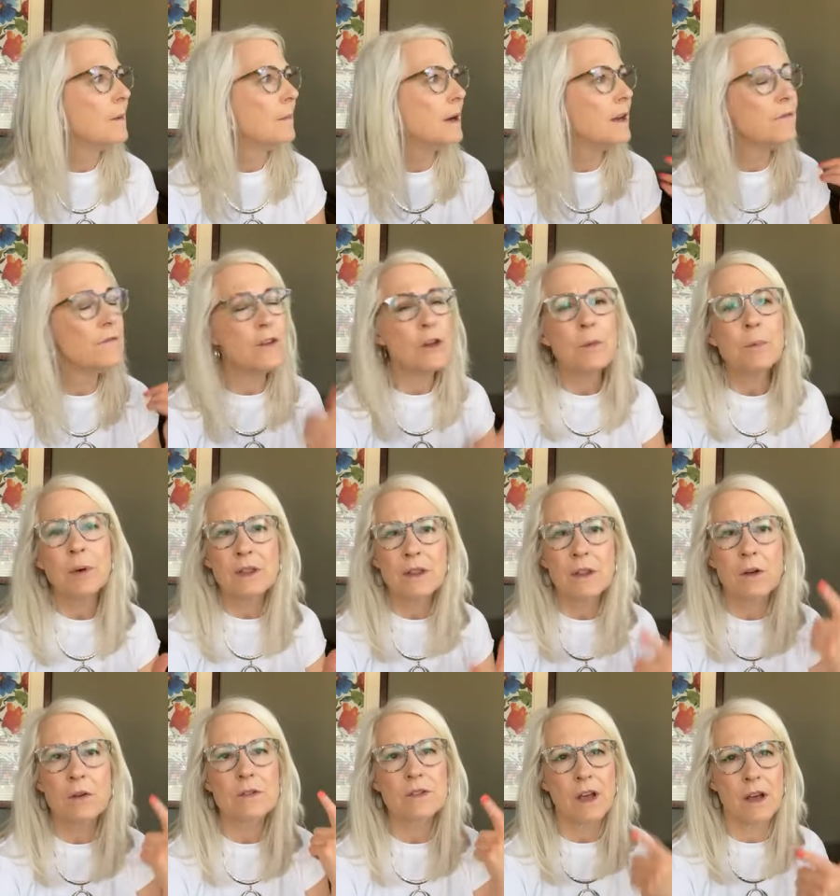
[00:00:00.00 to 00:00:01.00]
But if you
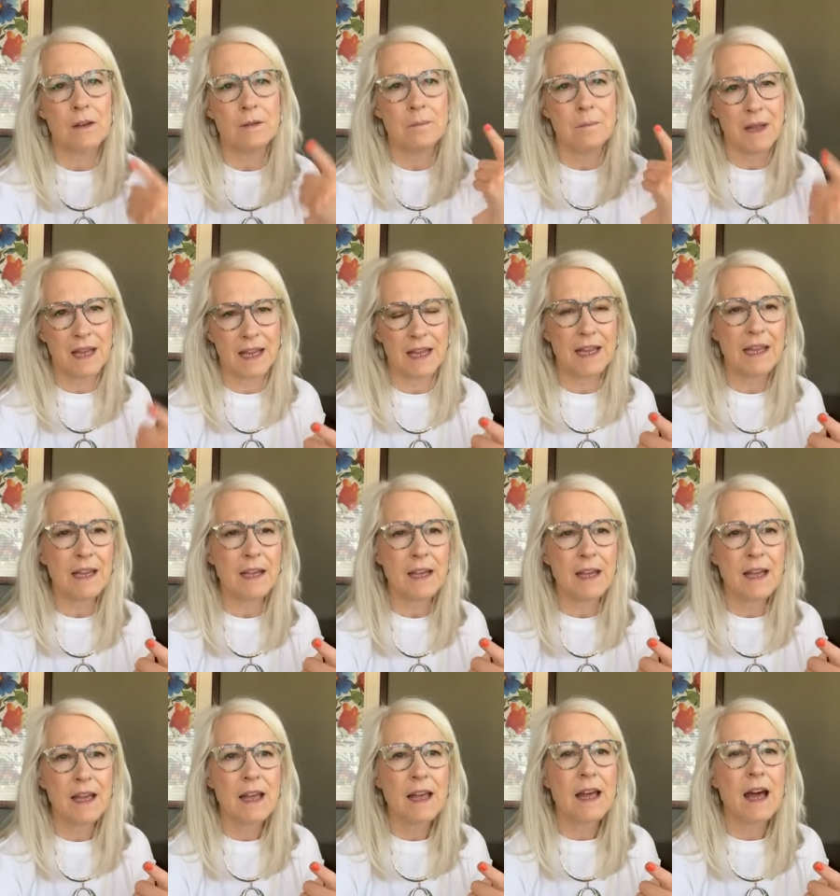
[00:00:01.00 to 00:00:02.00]
put those on
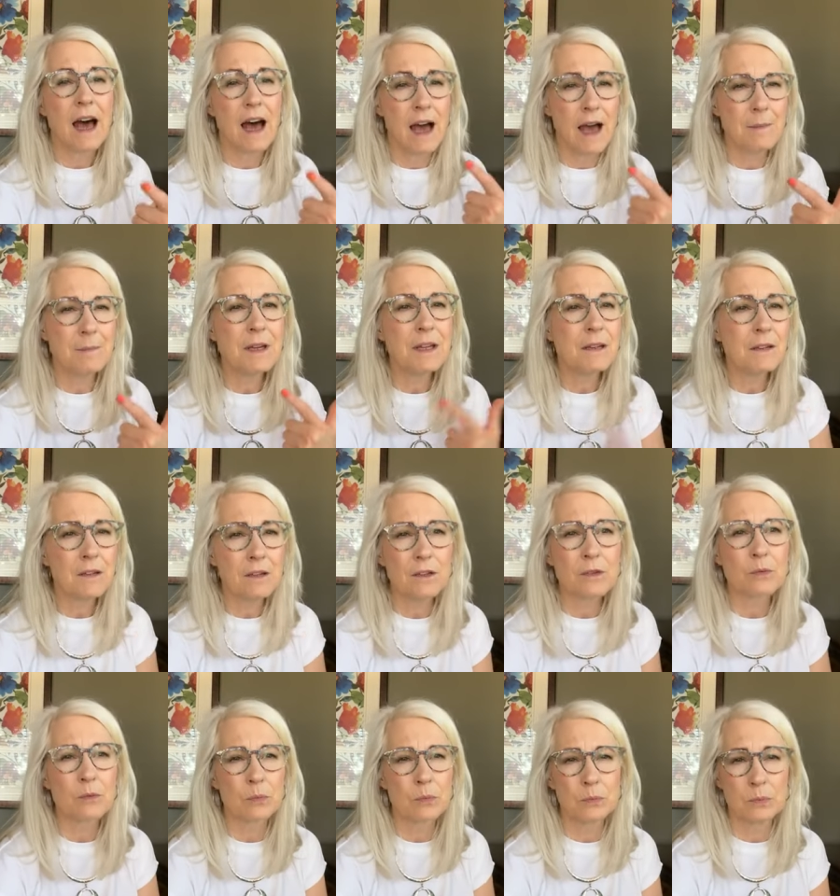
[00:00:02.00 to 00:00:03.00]
me, I'm going to
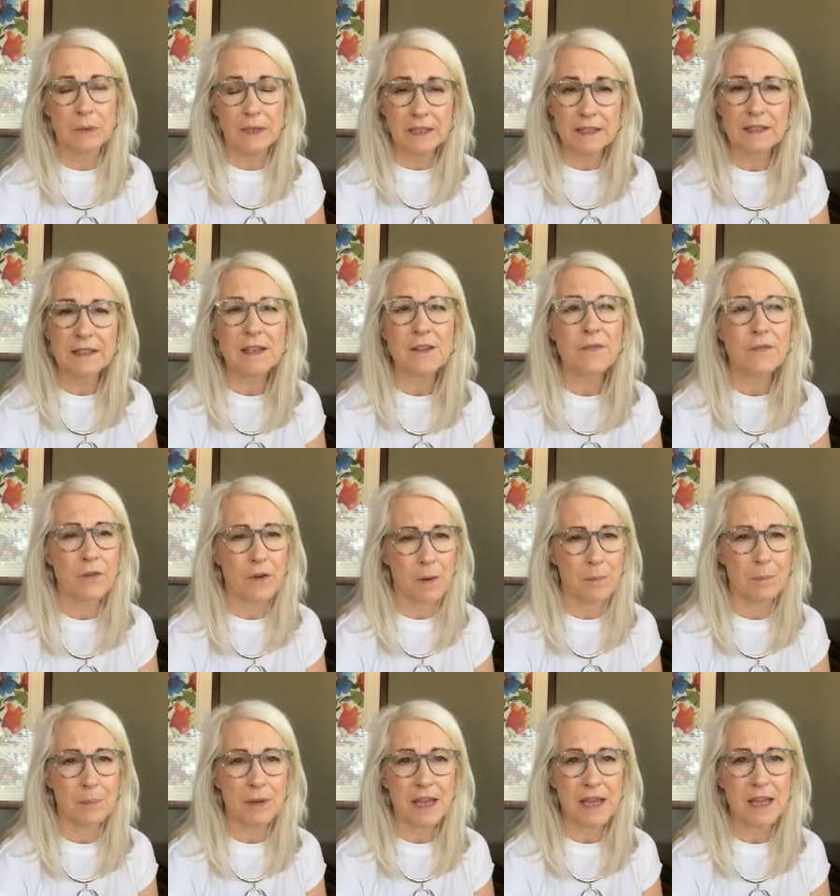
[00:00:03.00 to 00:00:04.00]
look really
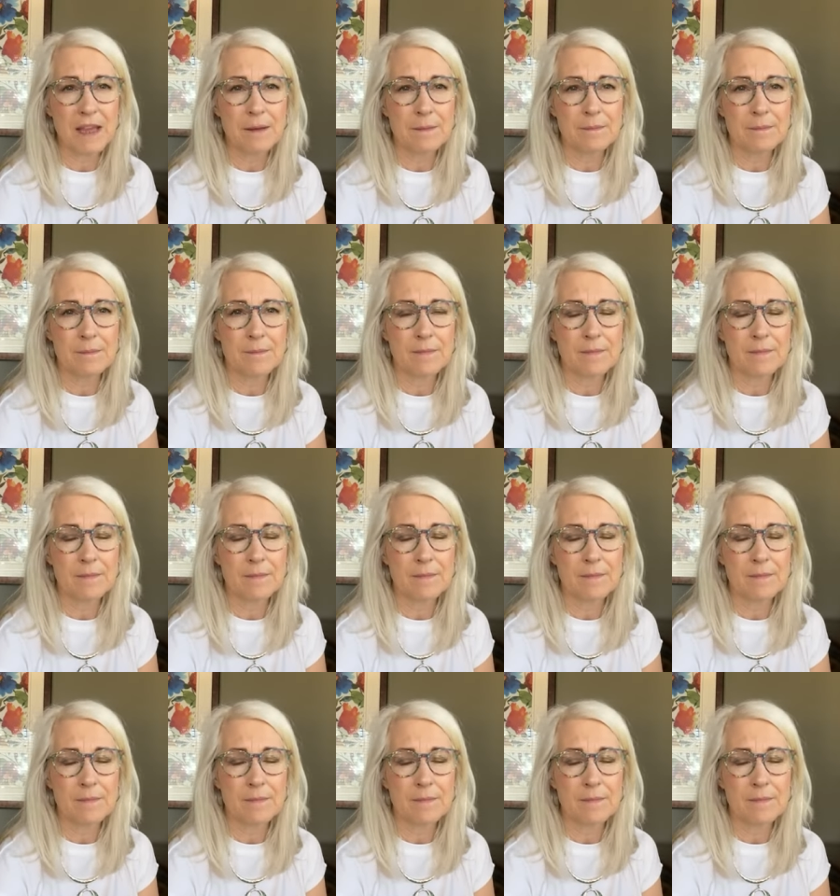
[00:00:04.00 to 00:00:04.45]
frumpy